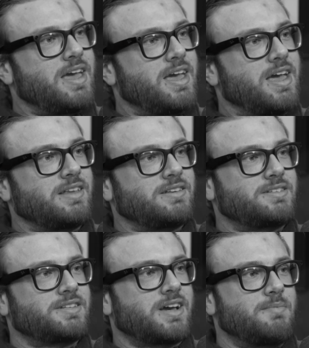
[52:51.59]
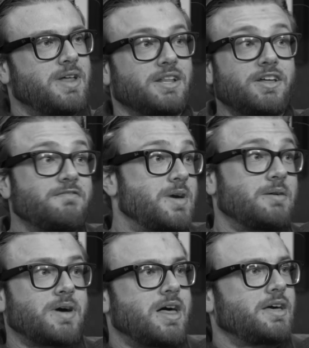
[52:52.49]
And I mean, I love
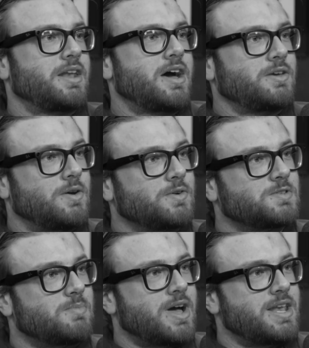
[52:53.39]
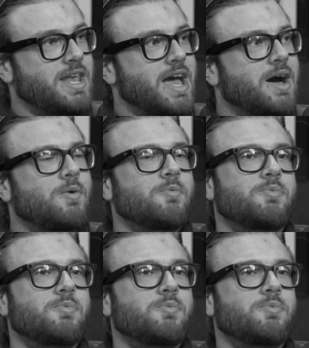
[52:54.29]
Metabolic and Hot Yoga Spot now,